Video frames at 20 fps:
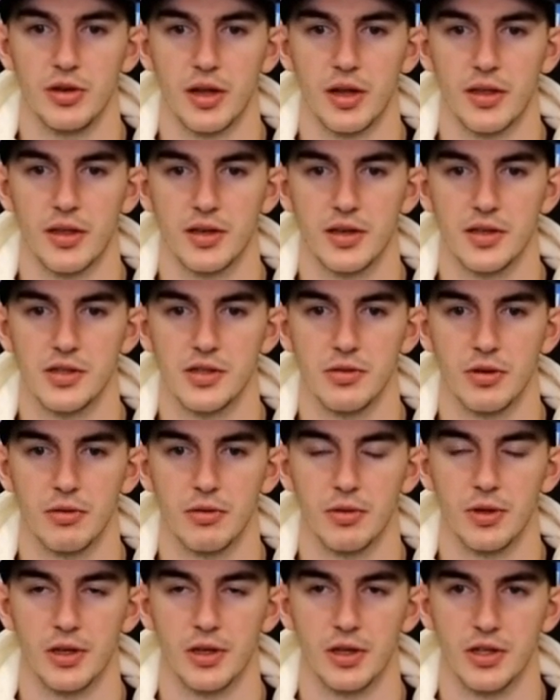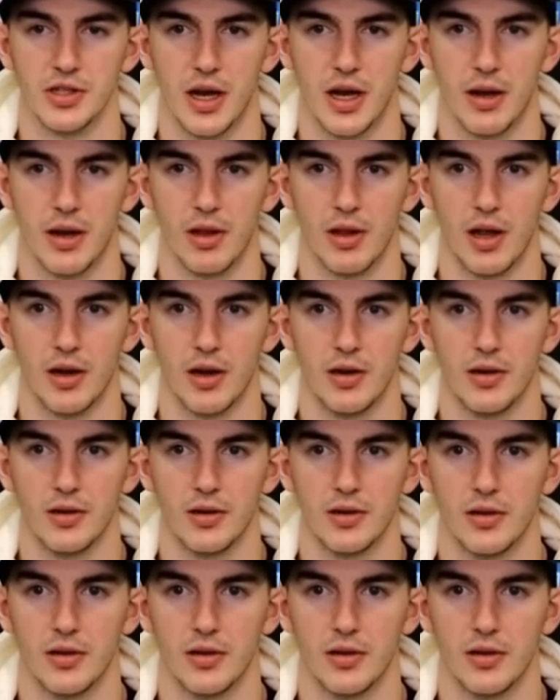And I think he's doing a really good job of that.